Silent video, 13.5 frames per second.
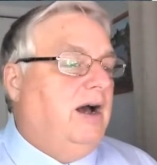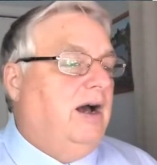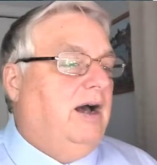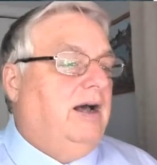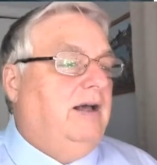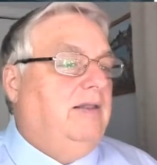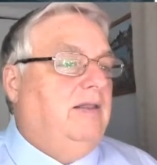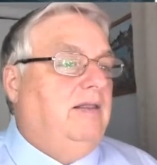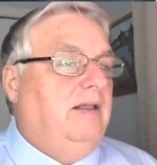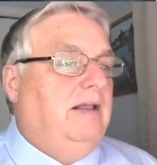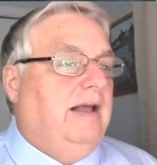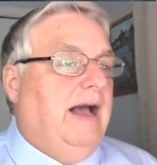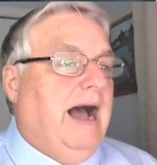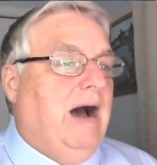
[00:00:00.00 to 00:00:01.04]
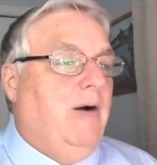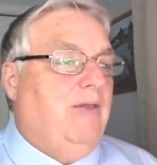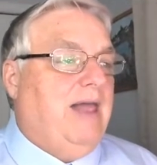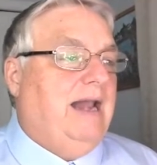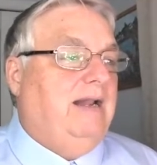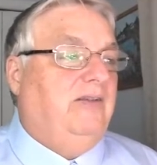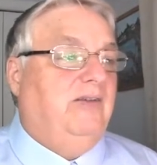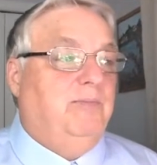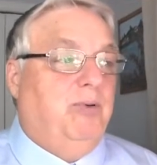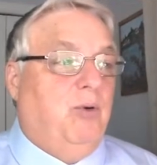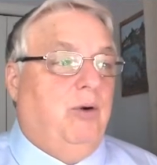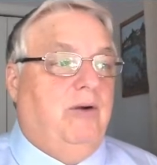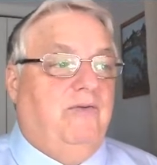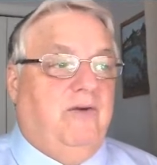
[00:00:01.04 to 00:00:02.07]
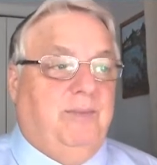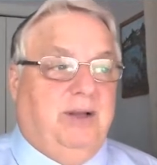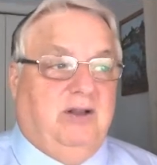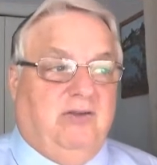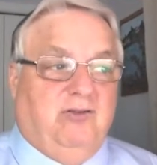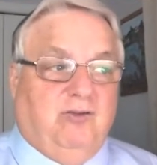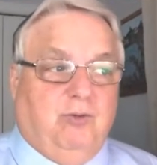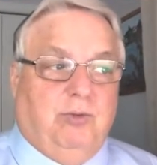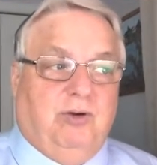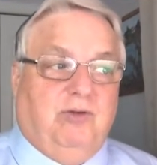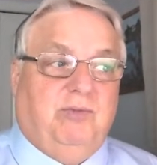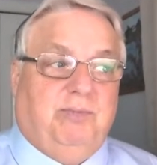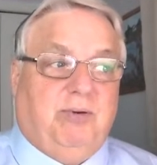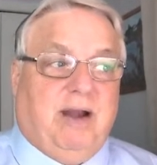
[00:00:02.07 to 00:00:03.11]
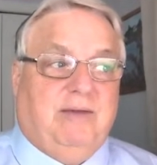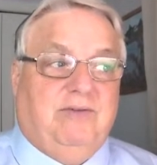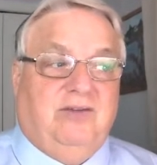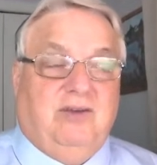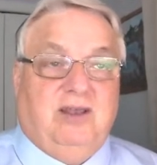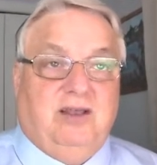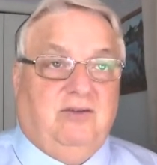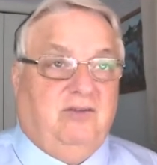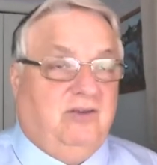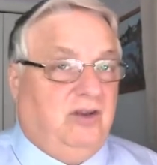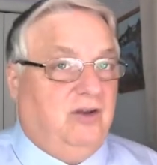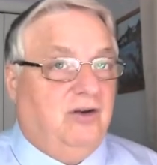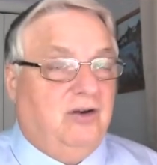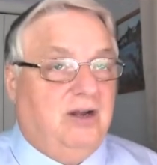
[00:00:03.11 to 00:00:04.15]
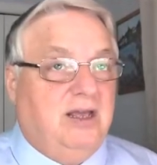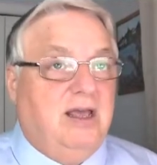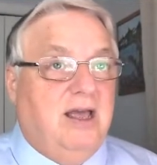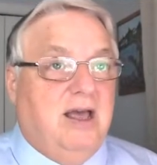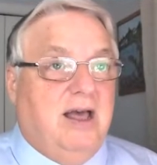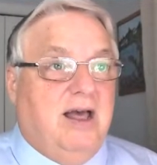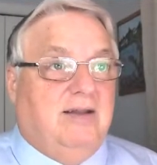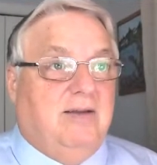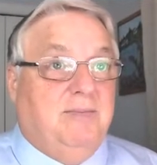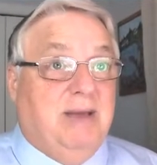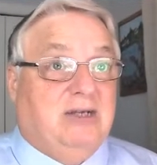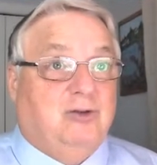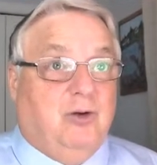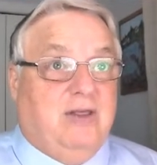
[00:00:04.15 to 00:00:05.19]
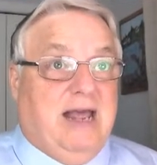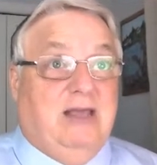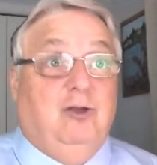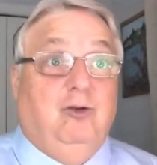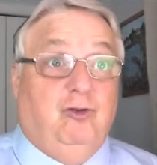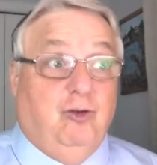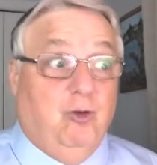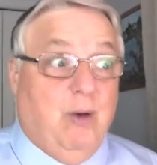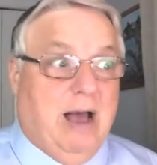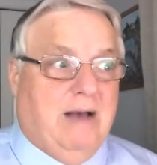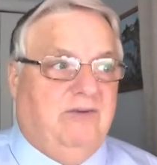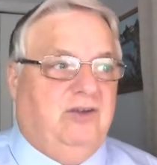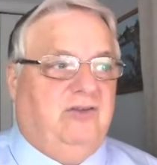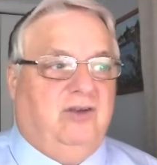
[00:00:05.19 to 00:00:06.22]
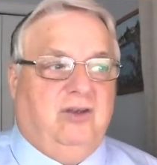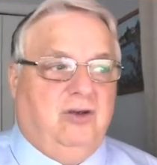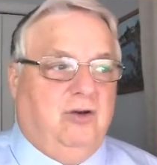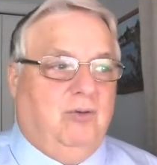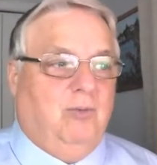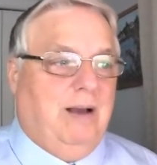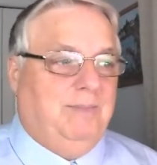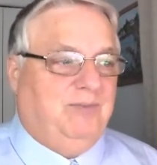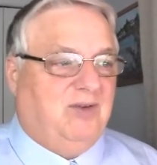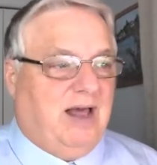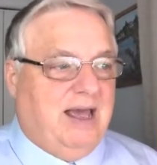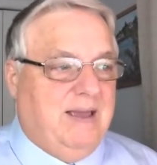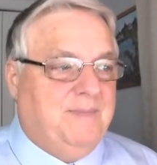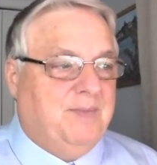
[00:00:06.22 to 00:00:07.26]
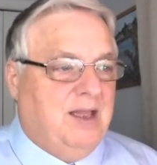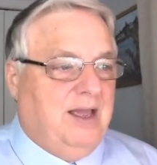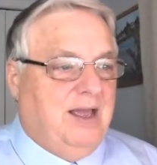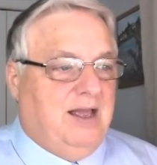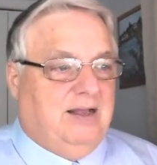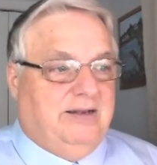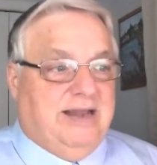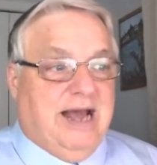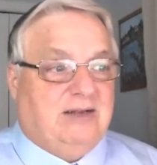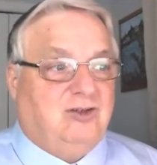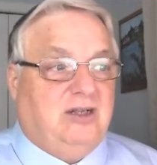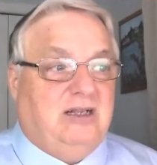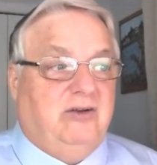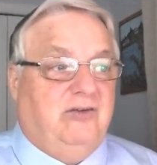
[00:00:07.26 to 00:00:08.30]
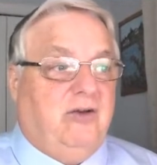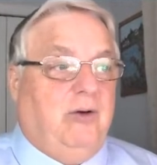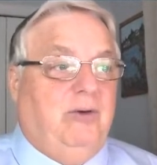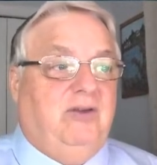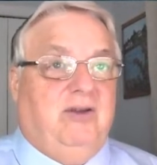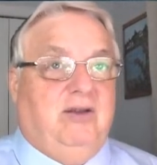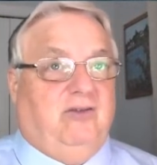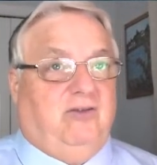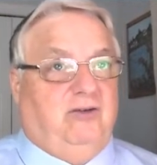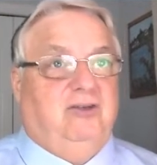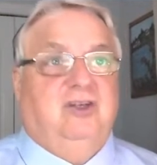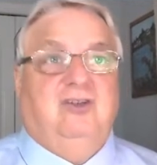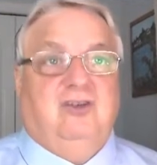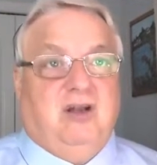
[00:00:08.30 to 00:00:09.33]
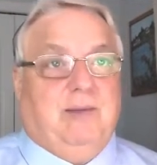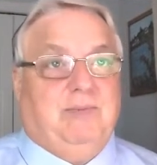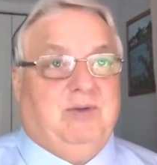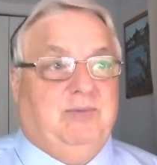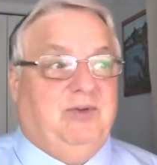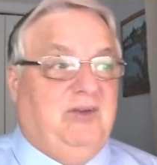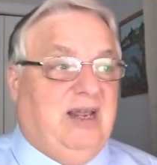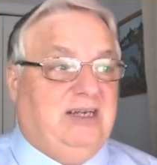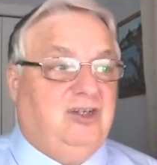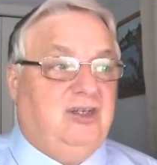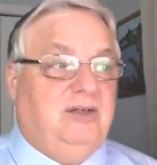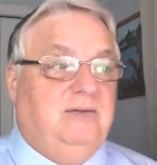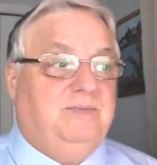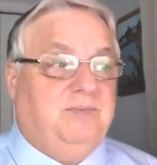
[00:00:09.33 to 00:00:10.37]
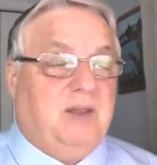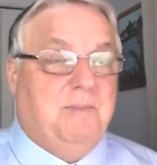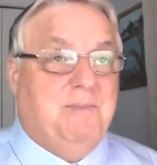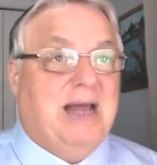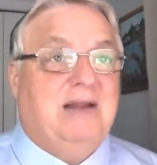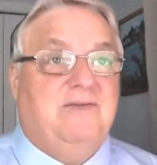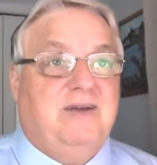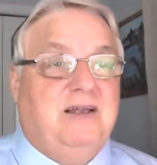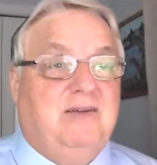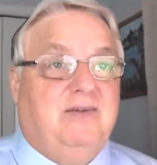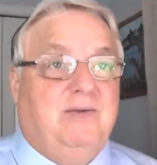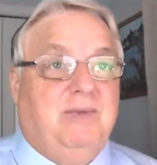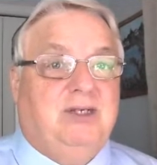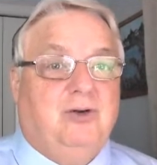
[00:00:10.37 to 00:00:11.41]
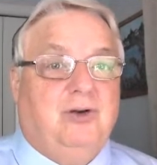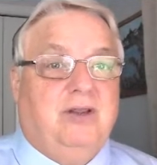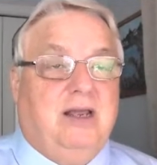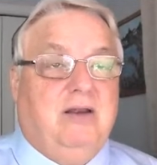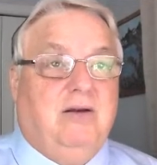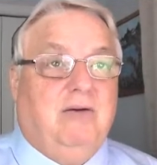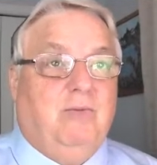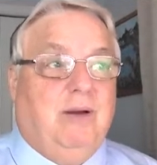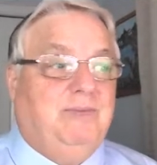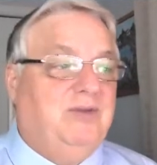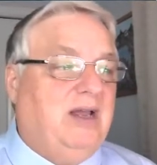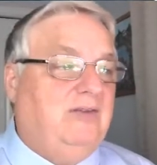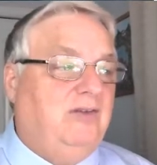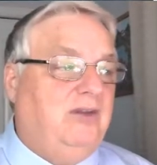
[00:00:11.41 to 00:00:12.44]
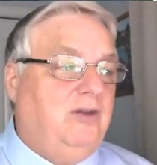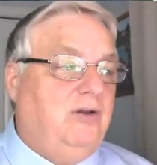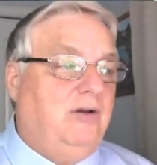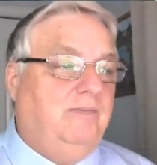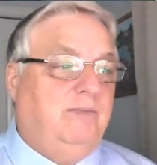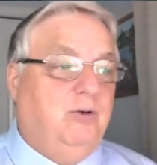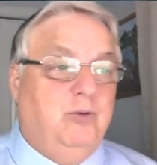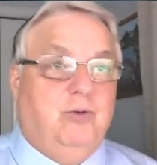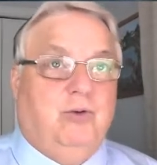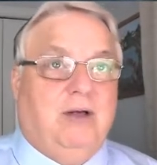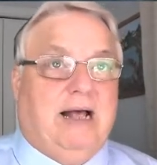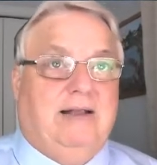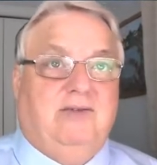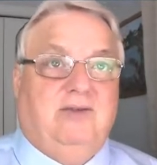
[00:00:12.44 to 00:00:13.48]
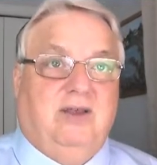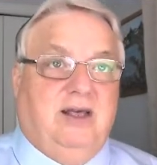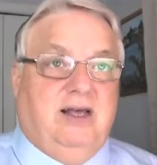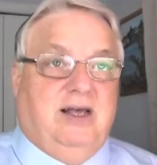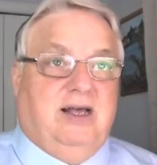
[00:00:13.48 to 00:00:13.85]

How that it's important from a consumer's privacy and security to make sure that you do have a secure website. Naturally, there's always a search engine optimization benefit to make sure that your website's secure. Google has